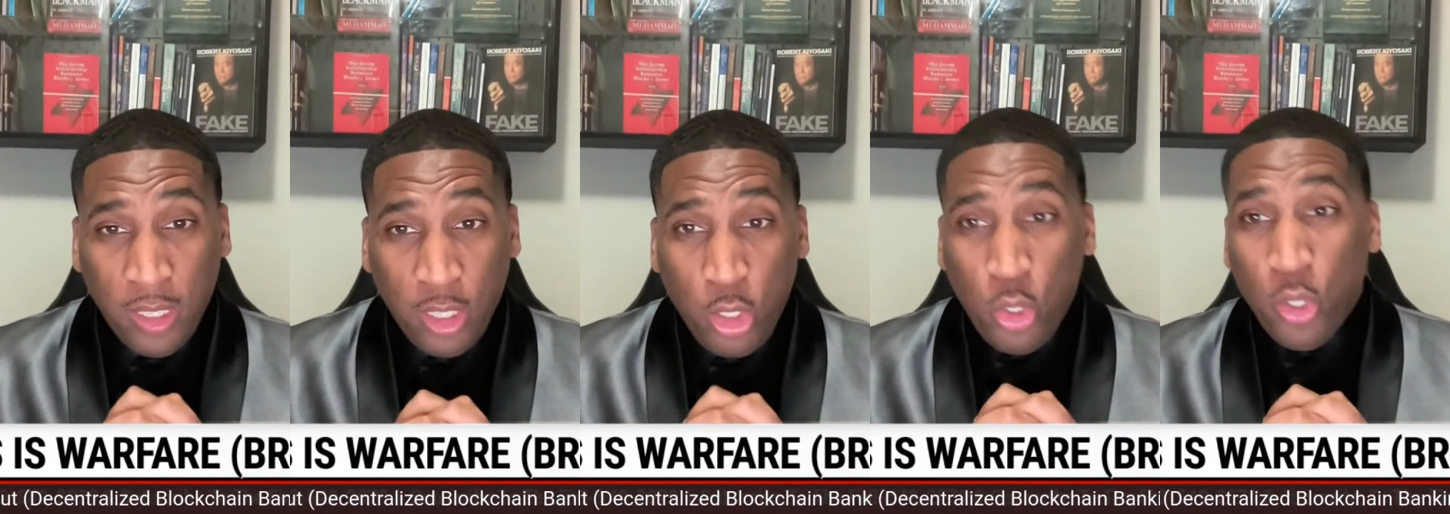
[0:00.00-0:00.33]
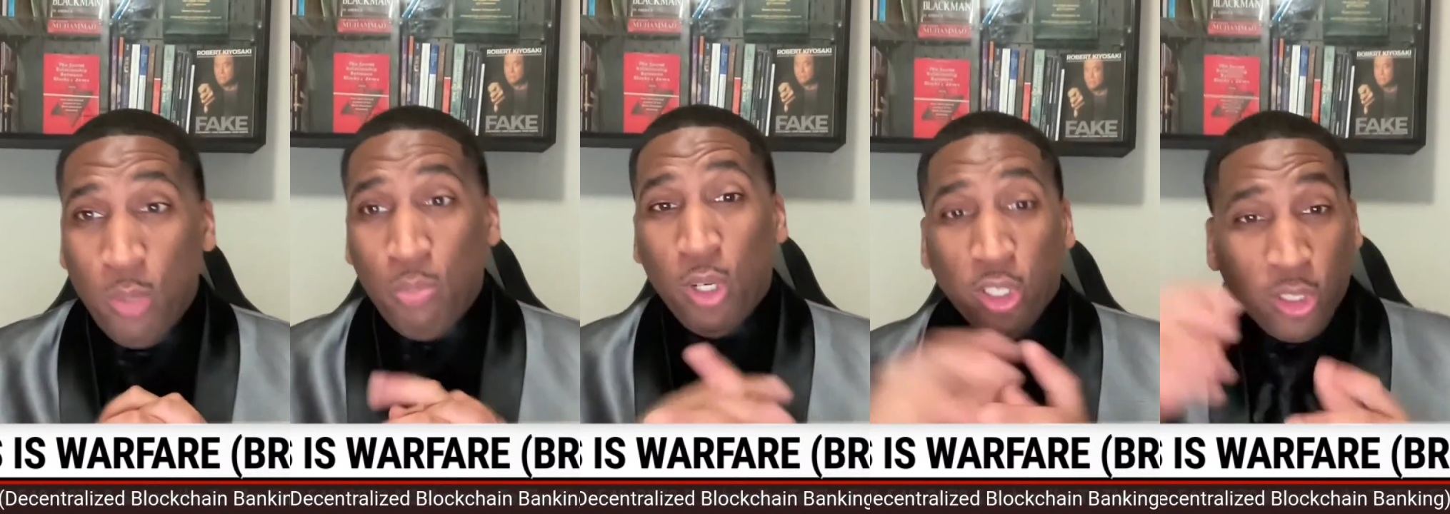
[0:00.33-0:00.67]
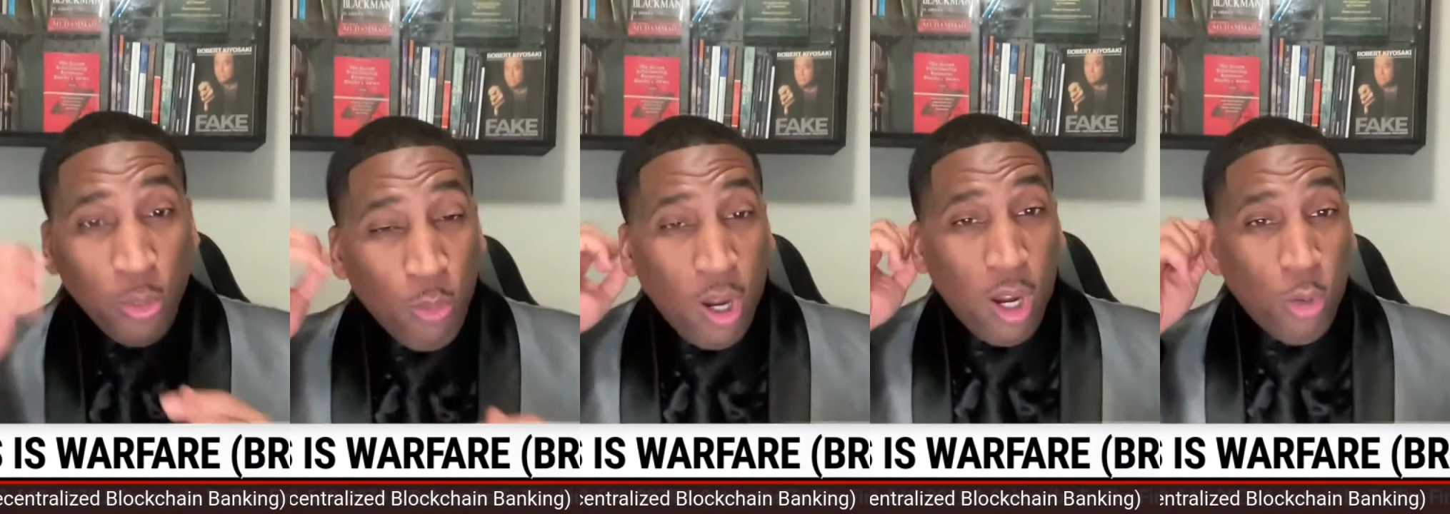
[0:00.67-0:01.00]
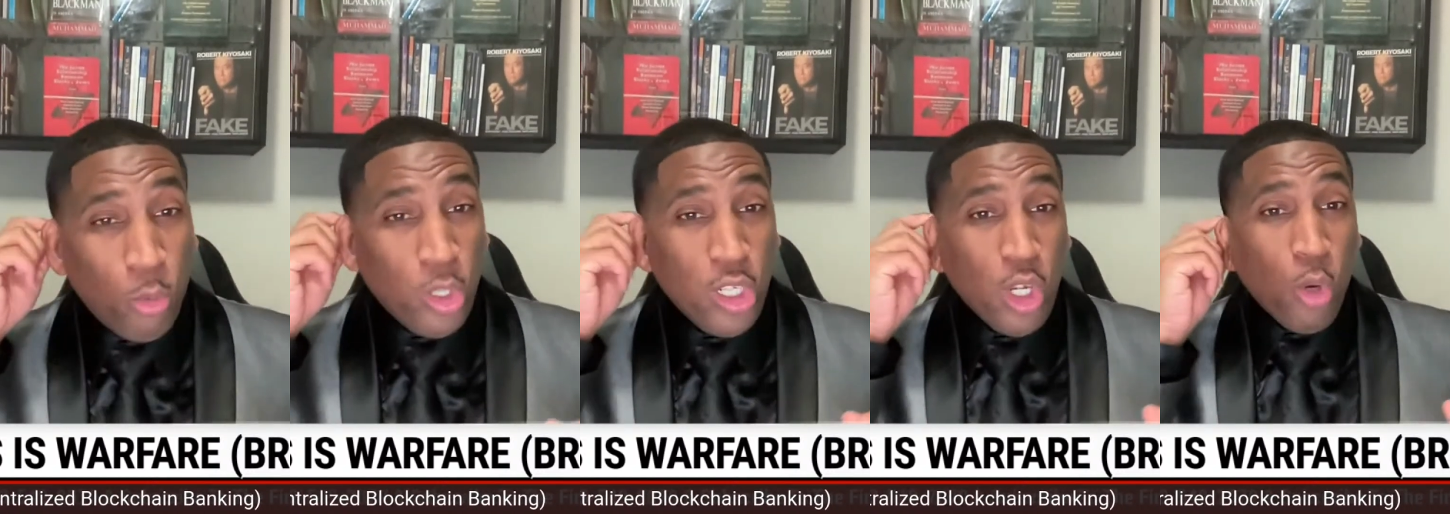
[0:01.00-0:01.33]
You a
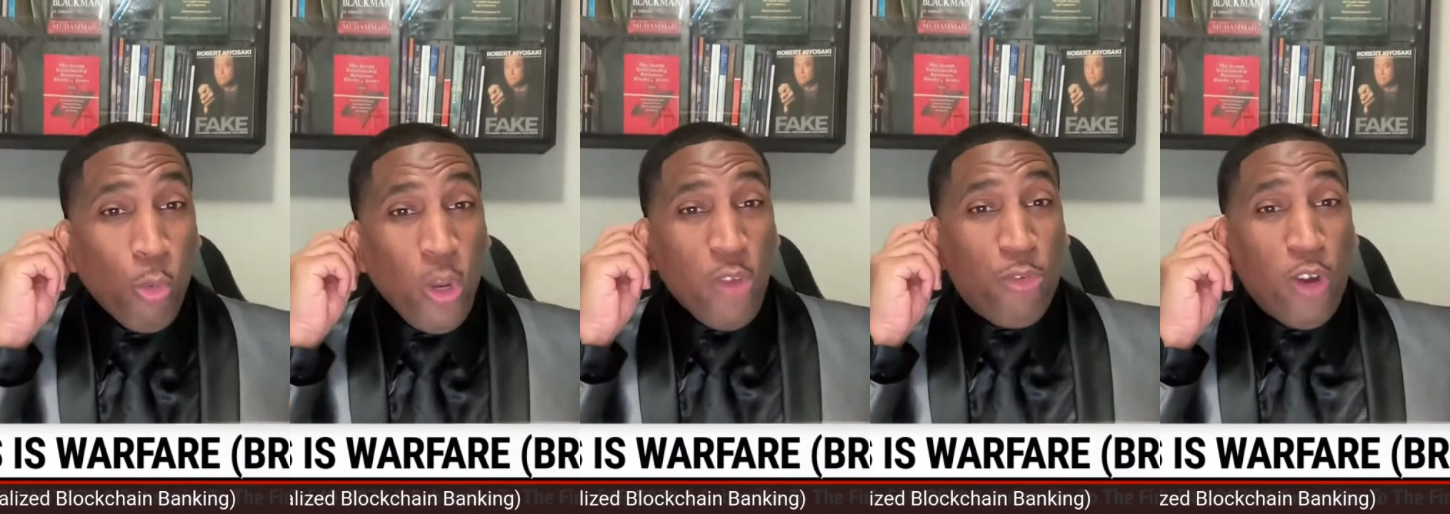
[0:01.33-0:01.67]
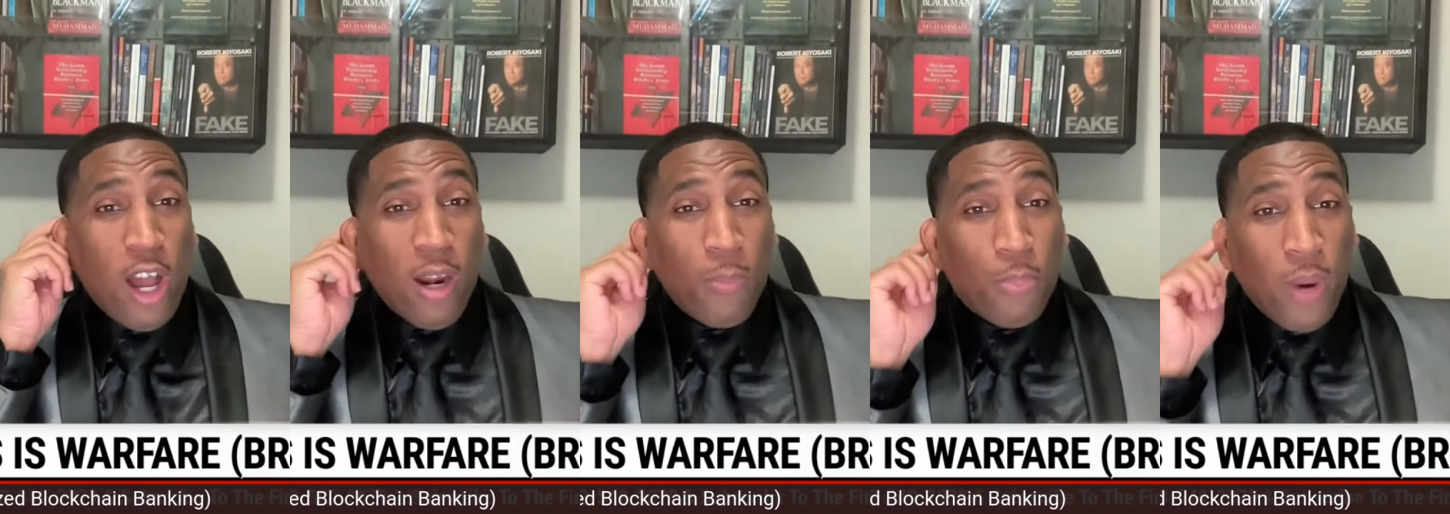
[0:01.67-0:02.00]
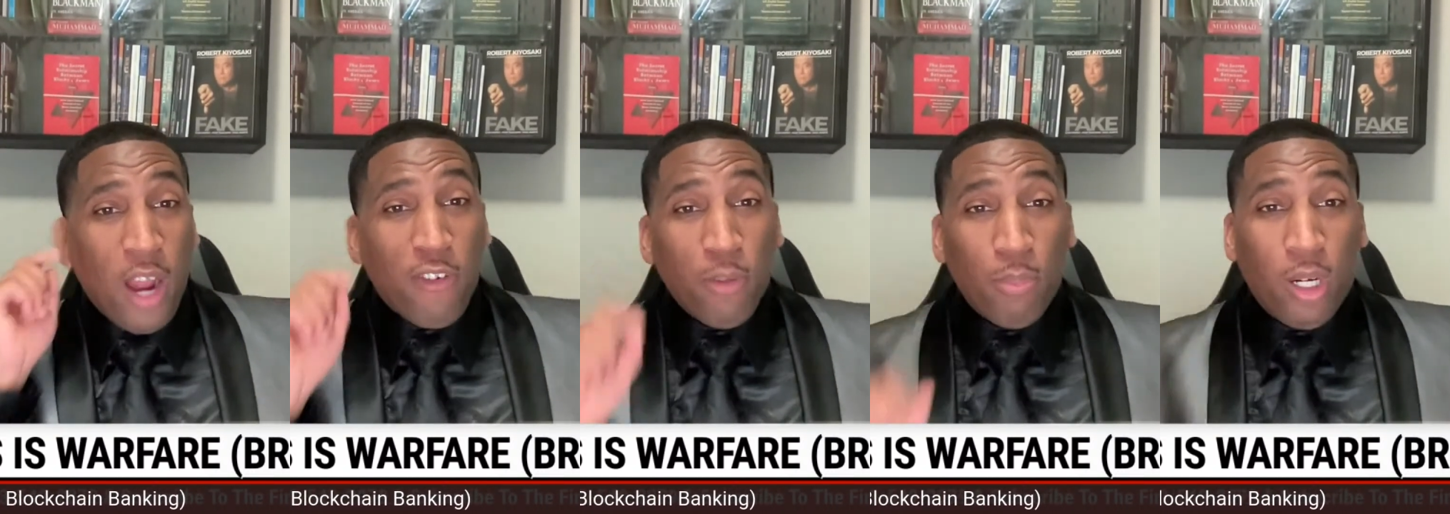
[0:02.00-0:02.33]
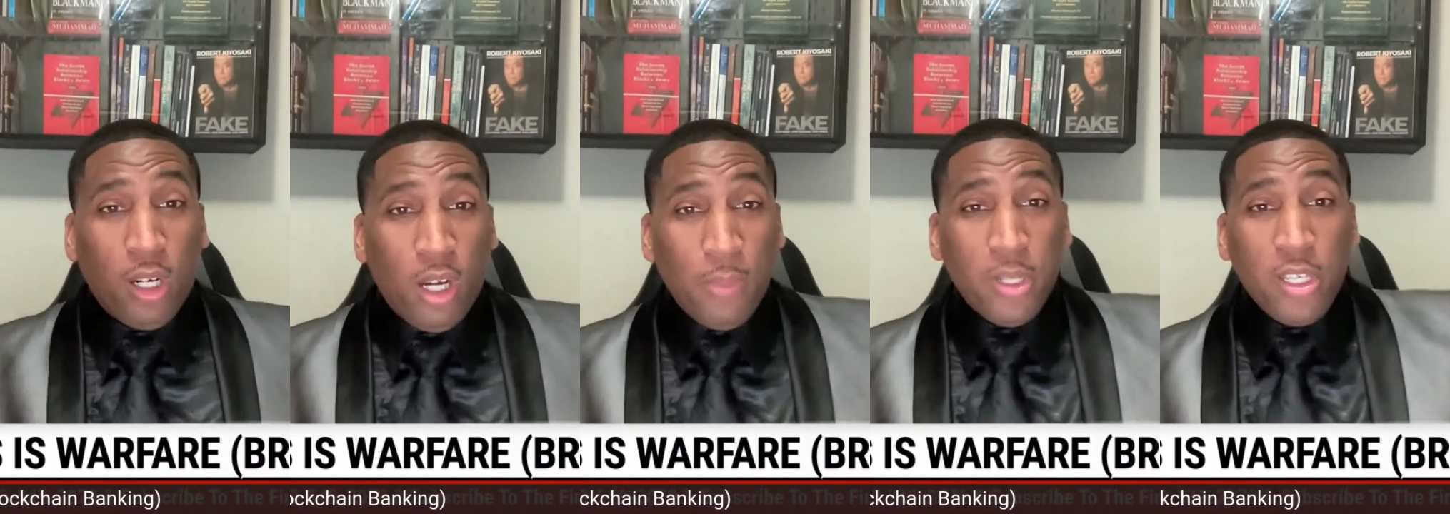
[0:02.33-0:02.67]
Muslim, we follow Prophet
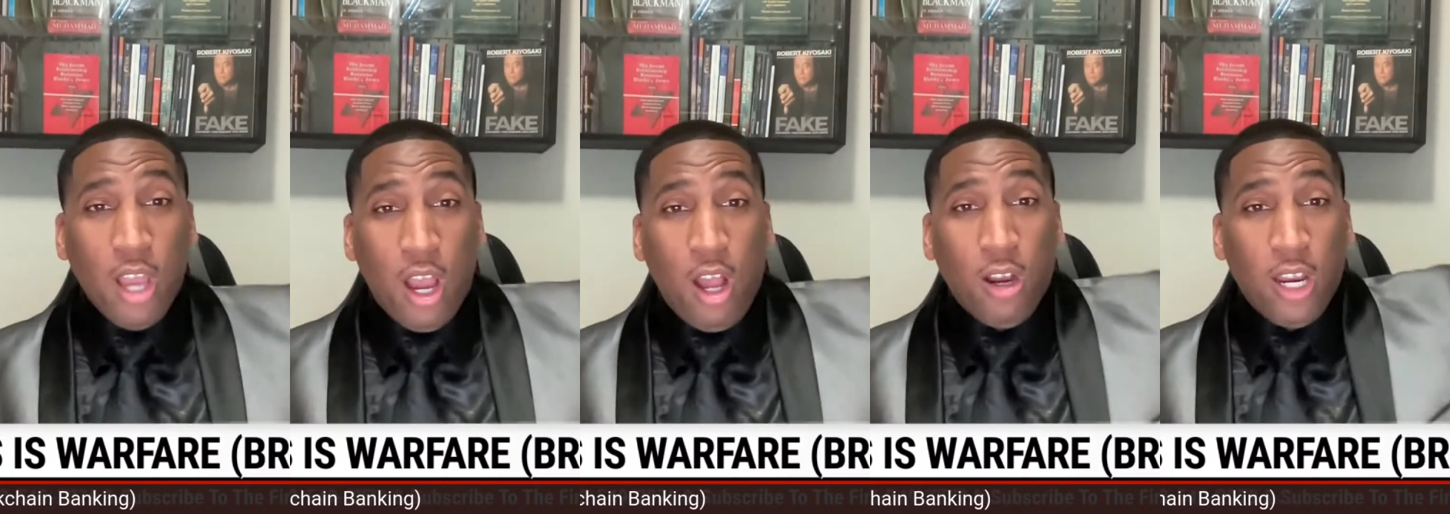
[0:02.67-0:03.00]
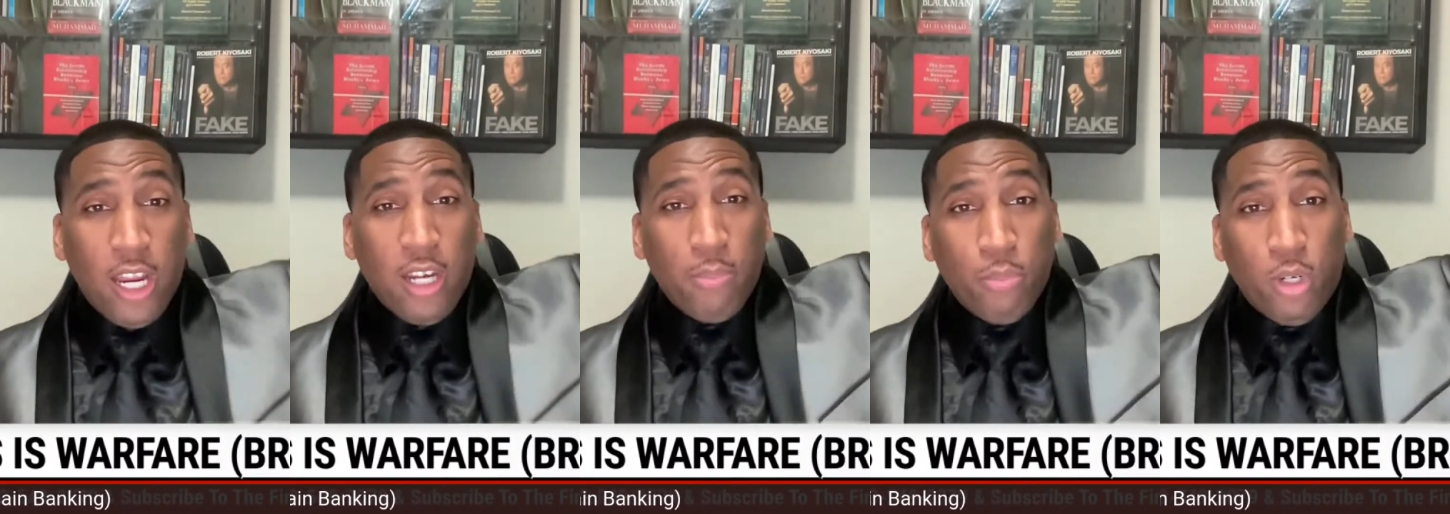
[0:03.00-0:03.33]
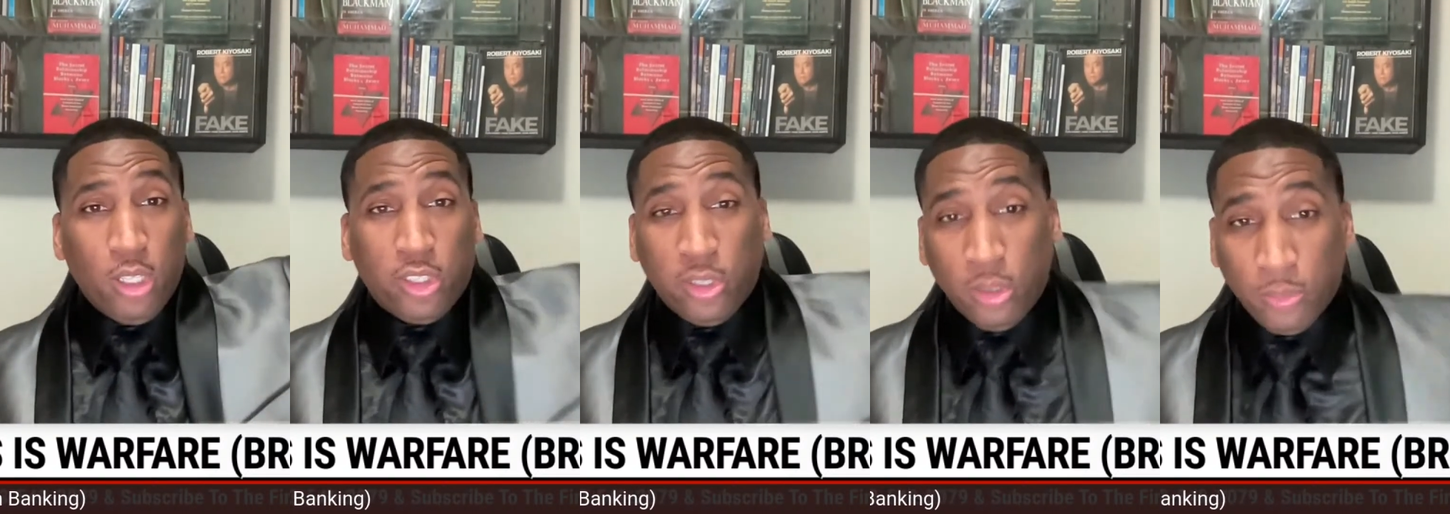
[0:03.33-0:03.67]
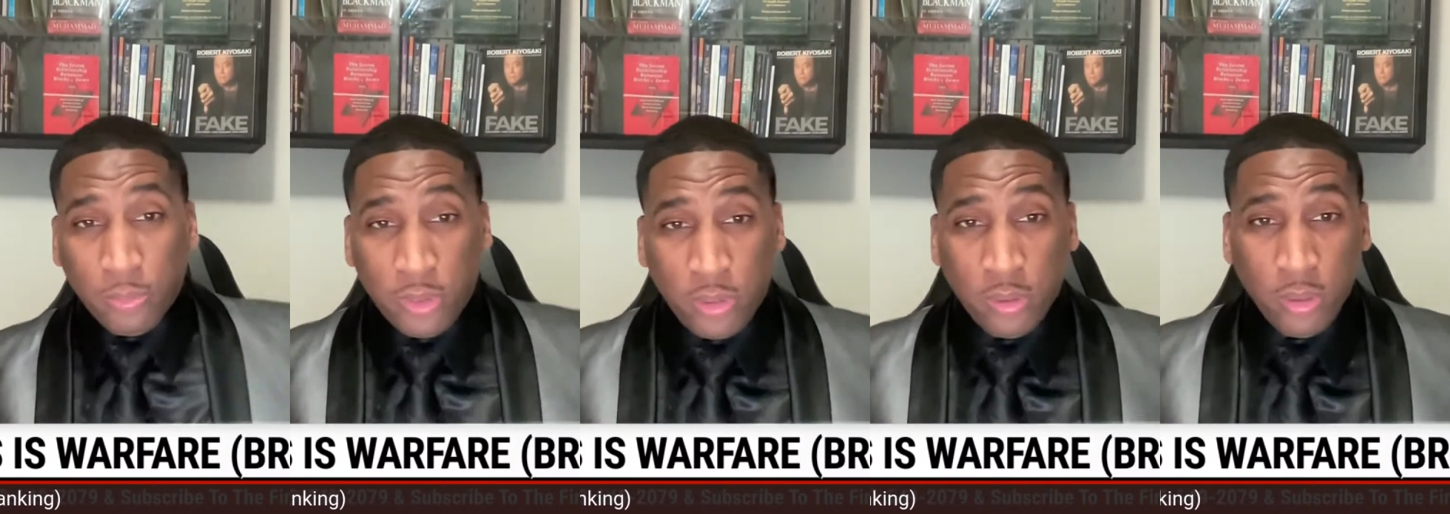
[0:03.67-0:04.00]
Muhammad. Y'all ain't
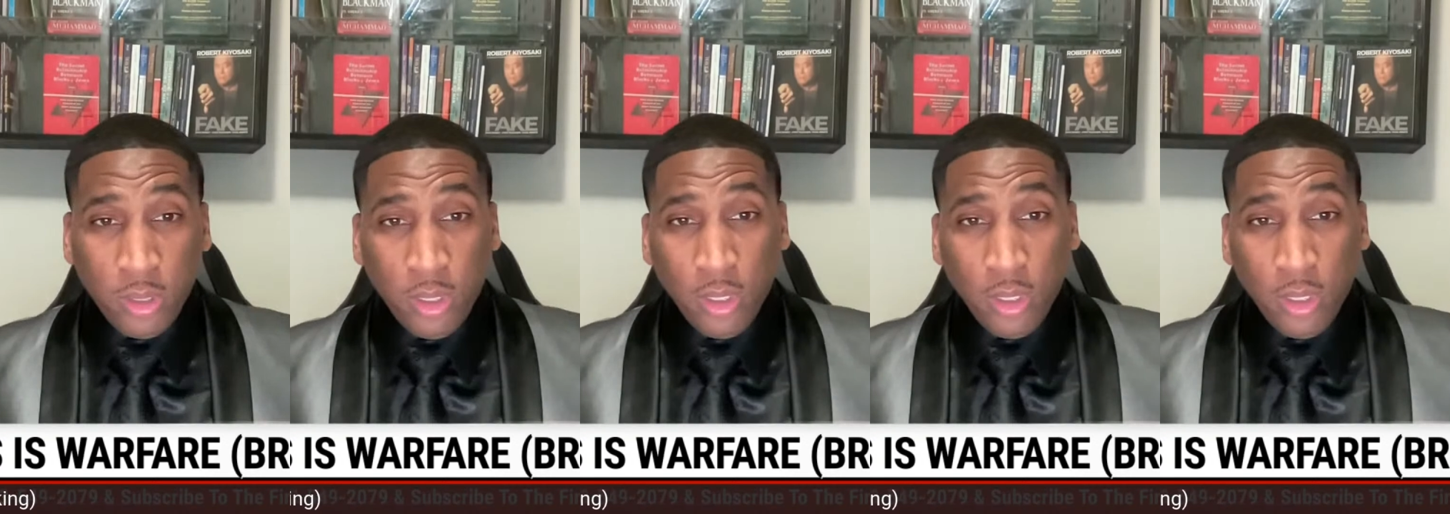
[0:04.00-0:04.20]
Muslims.